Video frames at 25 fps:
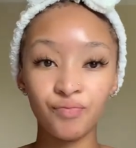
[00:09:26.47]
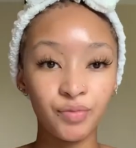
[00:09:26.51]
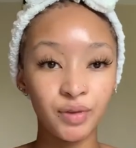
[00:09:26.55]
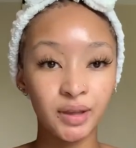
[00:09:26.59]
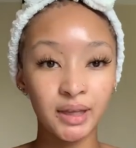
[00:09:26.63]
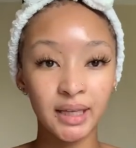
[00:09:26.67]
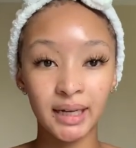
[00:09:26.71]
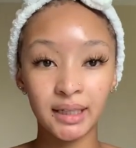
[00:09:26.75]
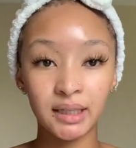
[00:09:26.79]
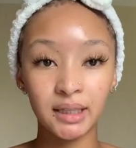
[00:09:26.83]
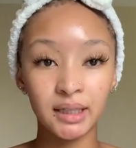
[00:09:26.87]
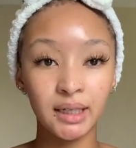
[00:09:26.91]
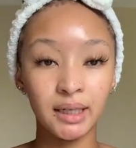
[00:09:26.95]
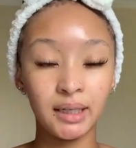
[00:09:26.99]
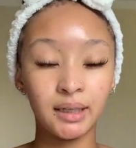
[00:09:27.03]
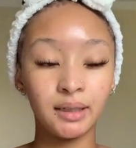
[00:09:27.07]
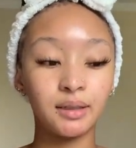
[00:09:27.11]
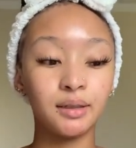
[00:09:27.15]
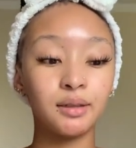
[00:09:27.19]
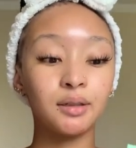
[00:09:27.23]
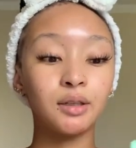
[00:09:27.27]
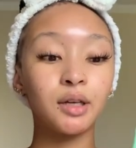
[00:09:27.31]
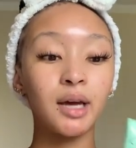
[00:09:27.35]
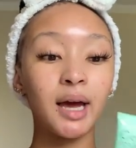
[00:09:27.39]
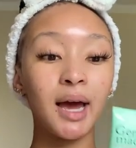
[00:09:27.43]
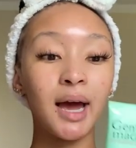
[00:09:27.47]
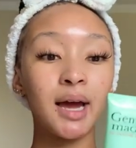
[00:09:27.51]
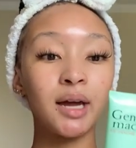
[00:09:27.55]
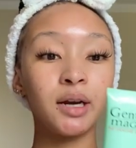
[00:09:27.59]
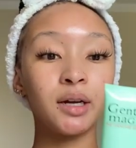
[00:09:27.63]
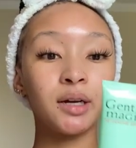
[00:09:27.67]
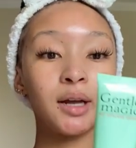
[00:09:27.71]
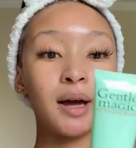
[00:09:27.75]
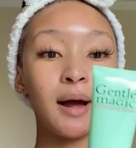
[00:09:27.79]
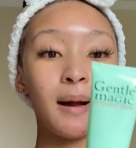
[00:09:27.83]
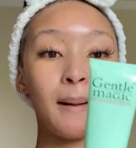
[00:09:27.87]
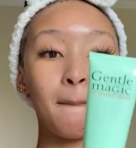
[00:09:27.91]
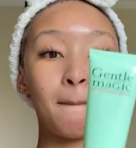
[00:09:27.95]
that's it.
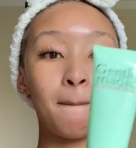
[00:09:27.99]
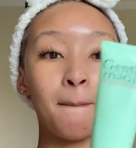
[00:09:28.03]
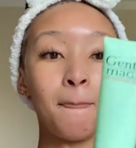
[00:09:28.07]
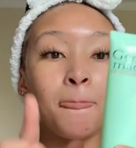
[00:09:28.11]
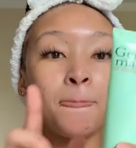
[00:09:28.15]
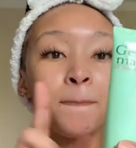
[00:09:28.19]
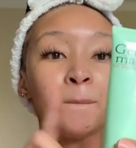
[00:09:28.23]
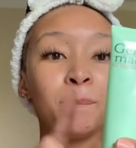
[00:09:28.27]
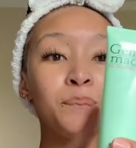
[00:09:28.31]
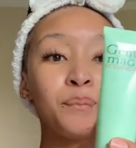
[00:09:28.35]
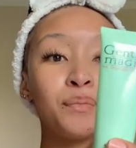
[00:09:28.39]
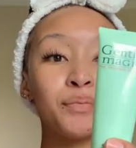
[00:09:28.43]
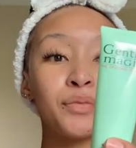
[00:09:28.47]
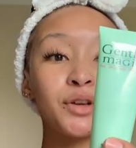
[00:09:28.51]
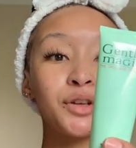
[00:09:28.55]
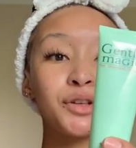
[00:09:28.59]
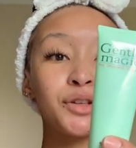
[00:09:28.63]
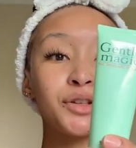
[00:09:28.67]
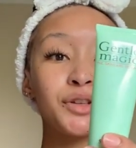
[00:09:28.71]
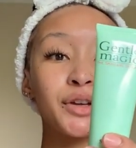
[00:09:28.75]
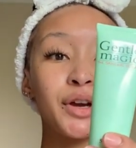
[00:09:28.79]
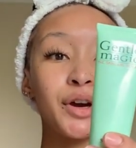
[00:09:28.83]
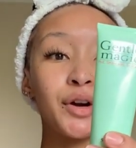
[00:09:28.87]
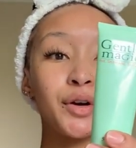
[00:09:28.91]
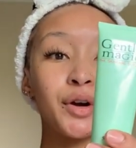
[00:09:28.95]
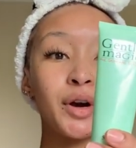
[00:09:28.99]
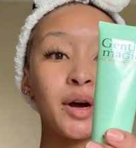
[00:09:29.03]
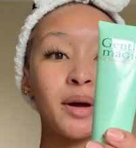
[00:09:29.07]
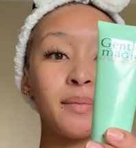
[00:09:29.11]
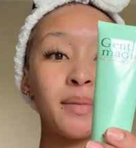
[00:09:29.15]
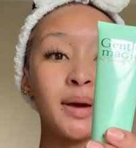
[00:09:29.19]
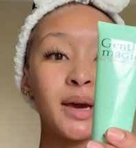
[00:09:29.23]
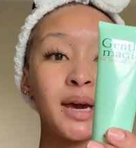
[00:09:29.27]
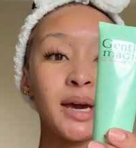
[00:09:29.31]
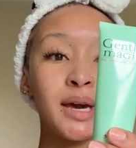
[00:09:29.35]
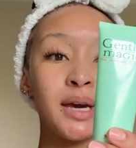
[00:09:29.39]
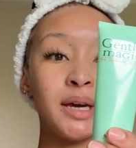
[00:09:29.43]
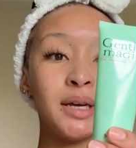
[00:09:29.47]
And this
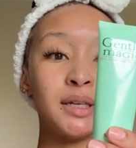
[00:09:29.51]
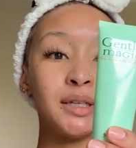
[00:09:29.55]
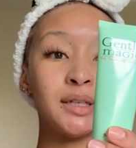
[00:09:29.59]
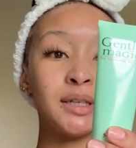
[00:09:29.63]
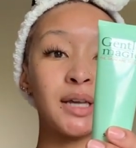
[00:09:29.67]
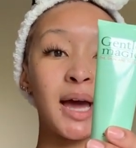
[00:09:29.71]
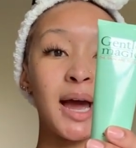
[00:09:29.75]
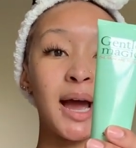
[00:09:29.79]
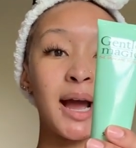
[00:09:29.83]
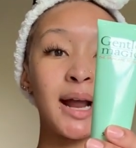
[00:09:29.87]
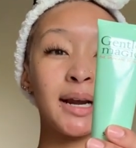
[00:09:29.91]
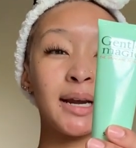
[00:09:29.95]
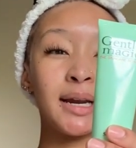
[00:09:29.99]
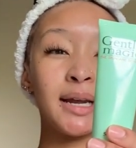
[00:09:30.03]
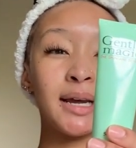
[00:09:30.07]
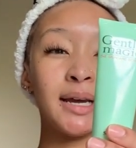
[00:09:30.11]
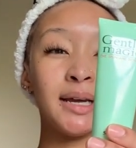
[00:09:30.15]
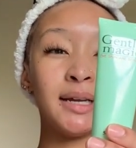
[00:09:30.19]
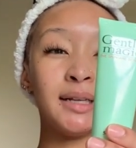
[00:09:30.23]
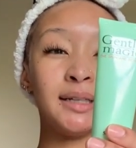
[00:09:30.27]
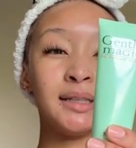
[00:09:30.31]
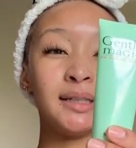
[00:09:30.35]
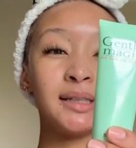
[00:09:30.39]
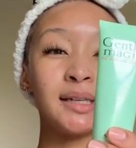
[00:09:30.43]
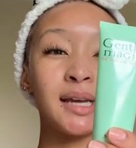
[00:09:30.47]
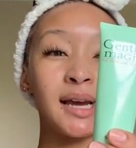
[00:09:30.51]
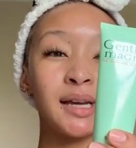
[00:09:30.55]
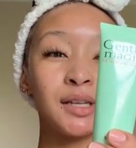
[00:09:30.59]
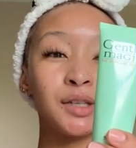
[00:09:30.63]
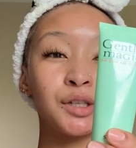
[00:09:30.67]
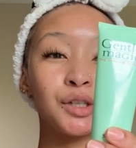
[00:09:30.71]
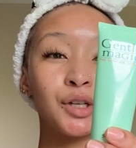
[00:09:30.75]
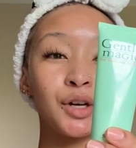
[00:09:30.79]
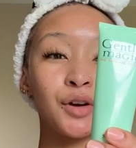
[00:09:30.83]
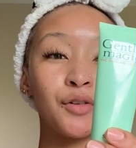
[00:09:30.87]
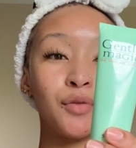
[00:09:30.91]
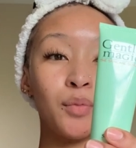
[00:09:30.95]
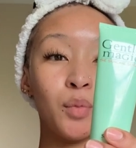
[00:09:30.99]
serum is an
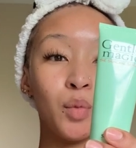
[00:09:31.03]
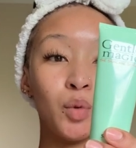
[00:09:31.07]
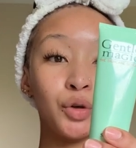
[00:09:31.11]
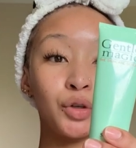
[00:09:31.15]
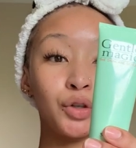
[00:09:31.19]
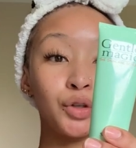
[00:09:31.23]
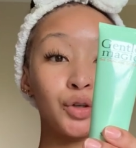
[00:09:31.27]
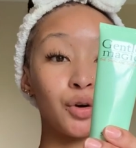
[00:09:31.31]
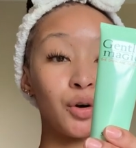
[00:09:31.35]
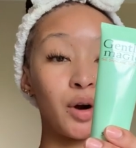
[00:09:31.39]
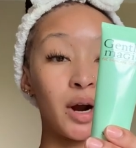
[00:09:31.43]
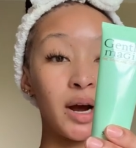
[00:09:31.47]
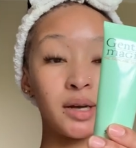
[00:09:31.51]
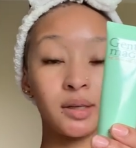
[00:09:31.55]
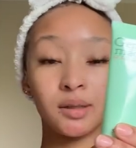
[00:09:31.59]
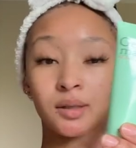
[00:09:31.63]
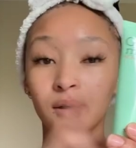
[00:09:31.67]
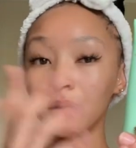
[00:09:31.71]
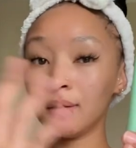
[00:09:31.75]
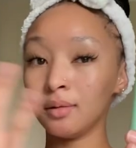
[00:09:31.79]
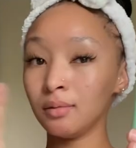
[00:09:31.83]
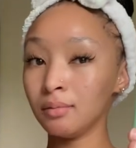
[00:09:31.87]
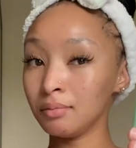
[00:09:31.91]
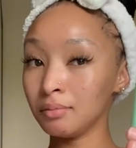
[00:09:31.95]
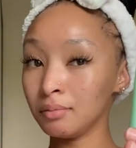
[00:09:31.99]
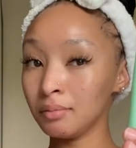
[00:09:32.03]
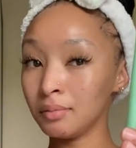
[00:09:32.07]
intensive moisturizer,